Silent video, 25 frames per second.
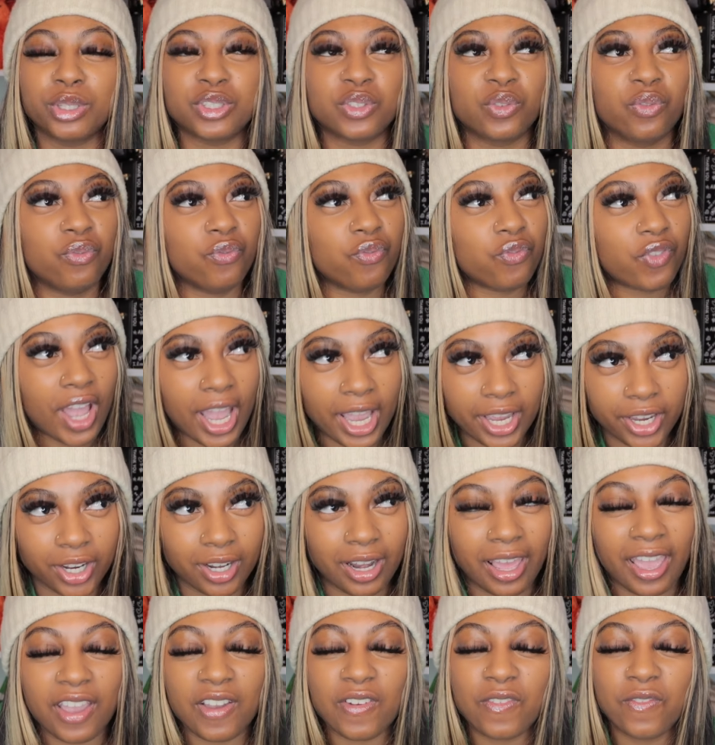was fire.
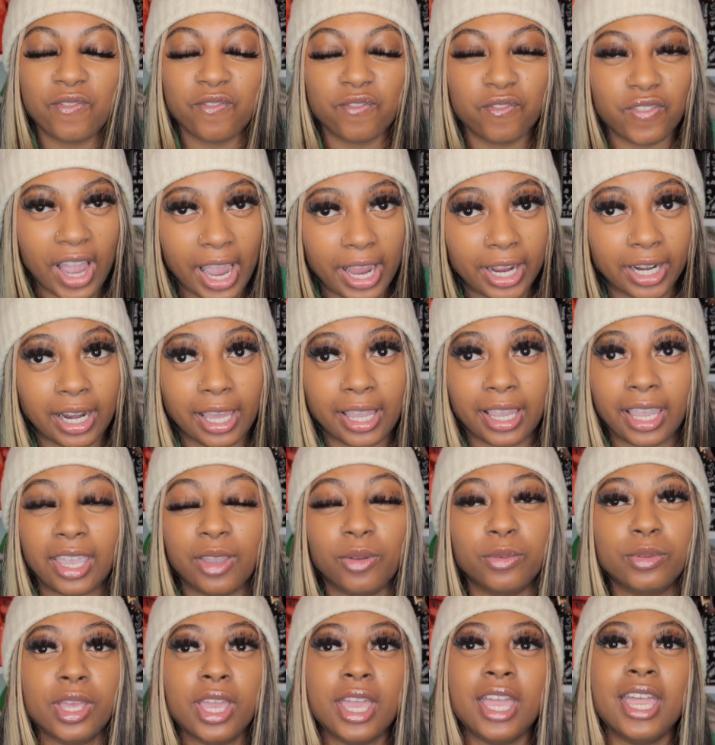Like fire. Like
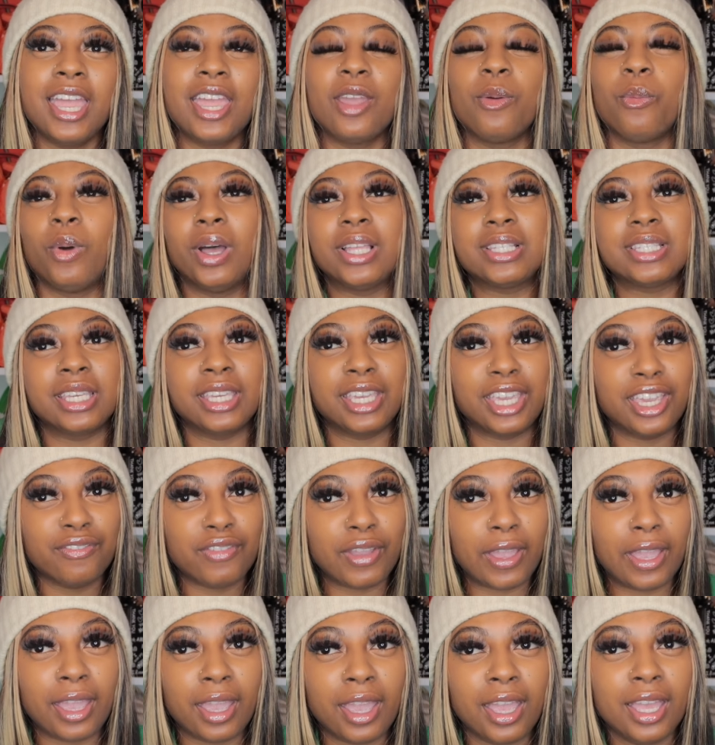it it wasn't
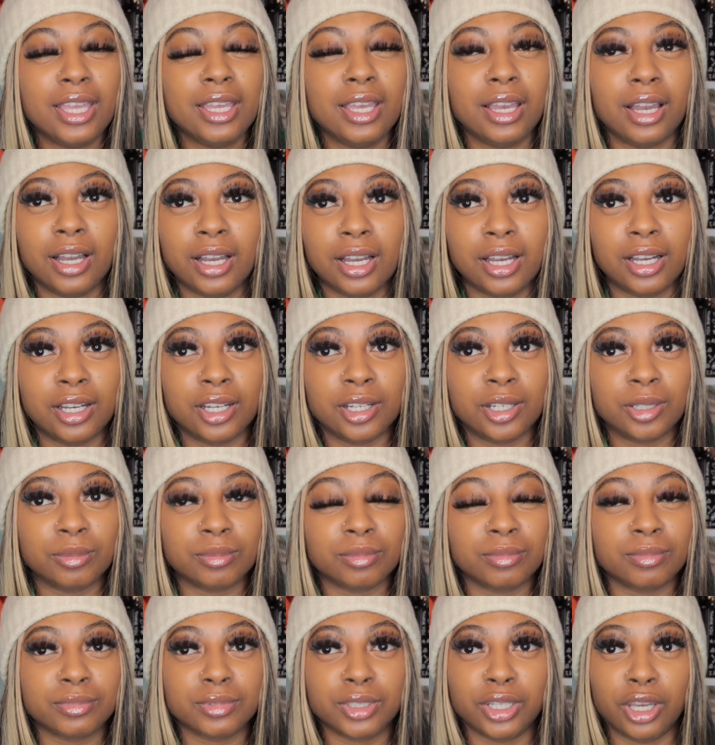giving
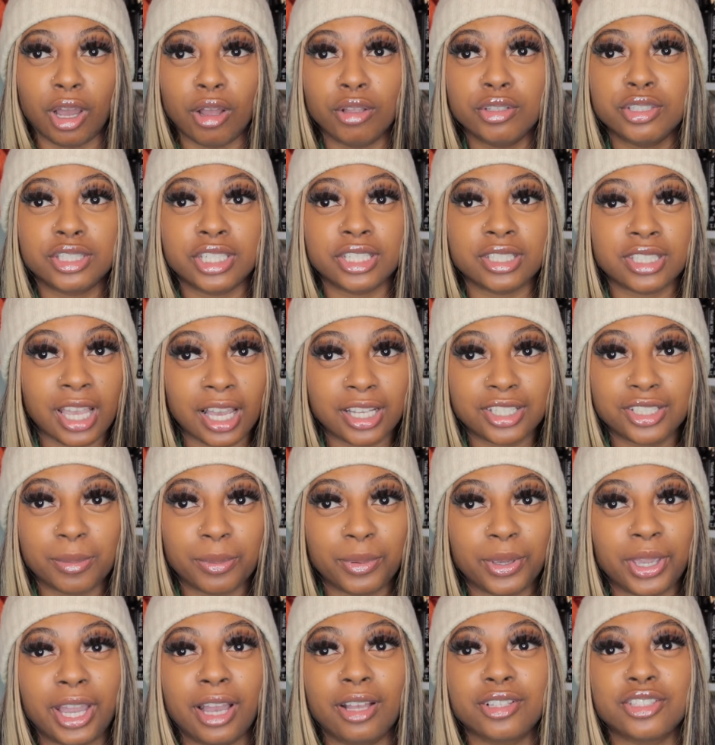um Ghost and Tasha
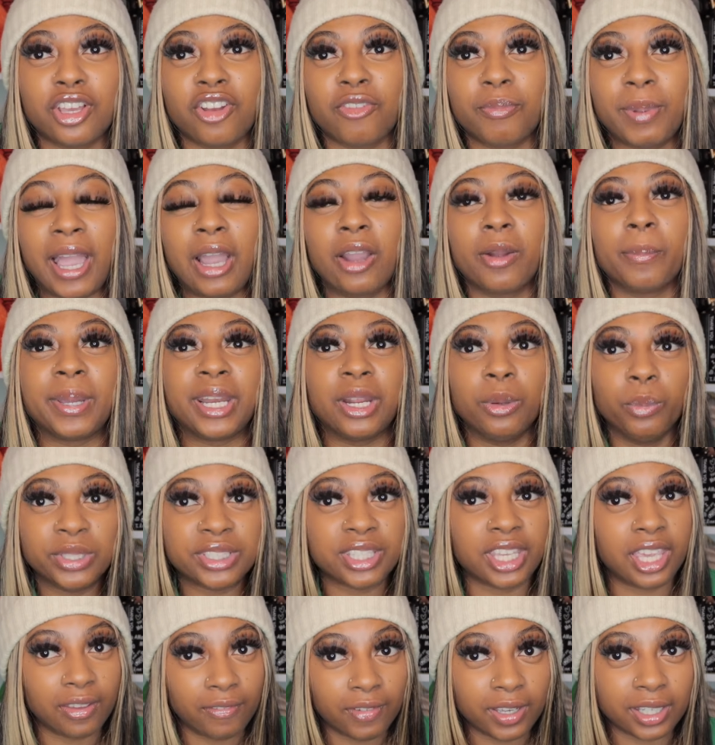Penthouse off power, but it
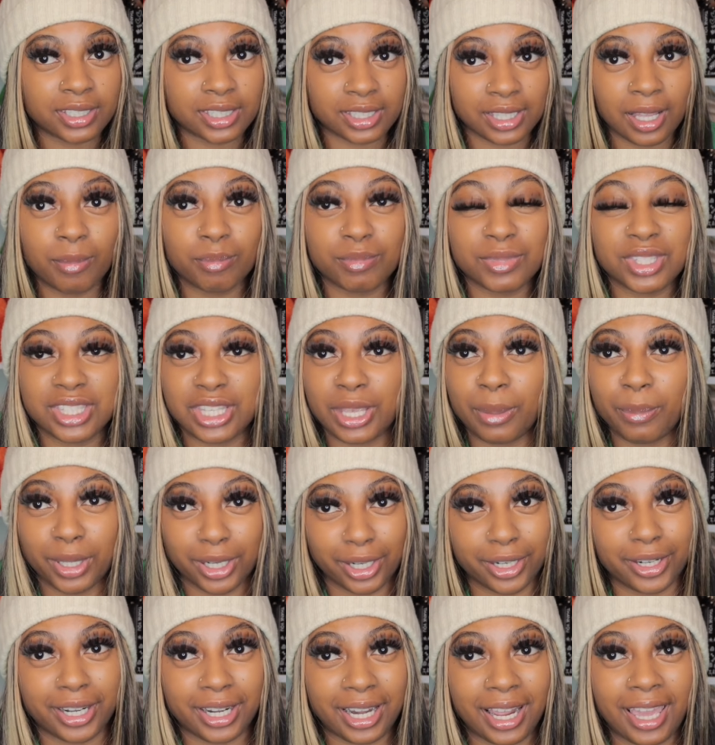was giving something
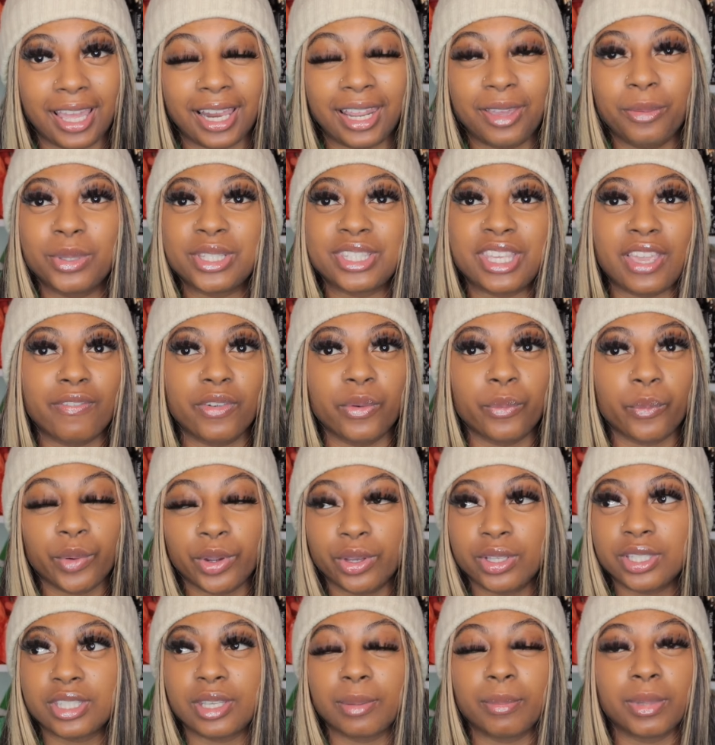similar to that. It was giving
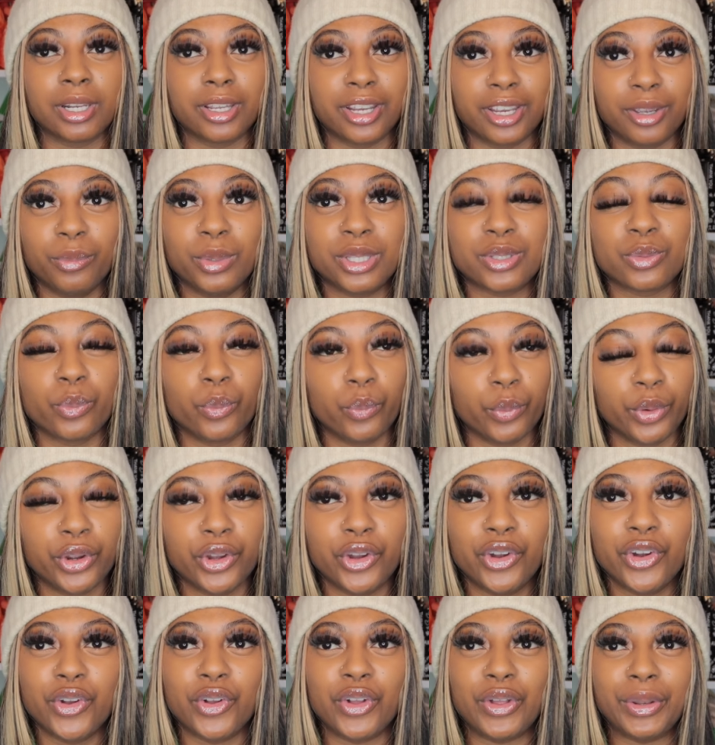real similar. It was
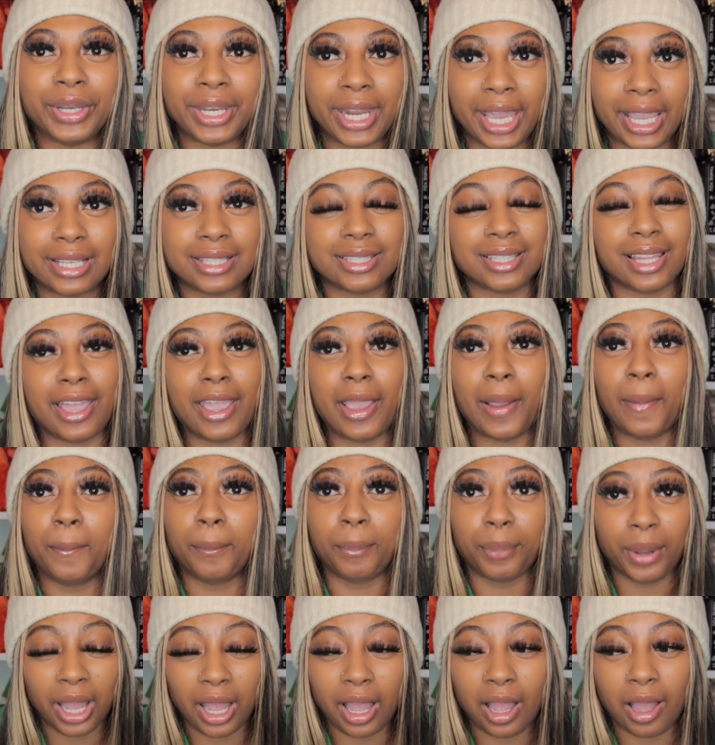real nice, like
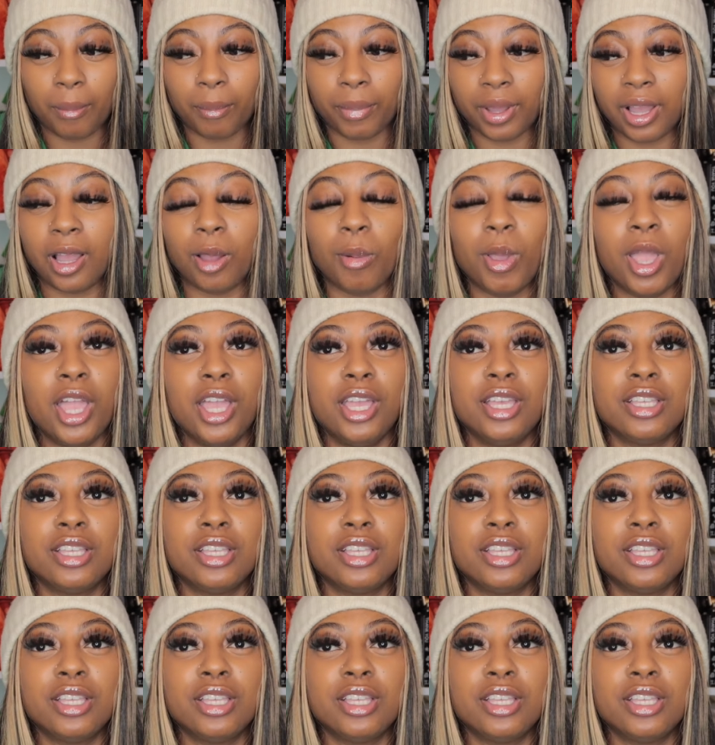bomb, bomb.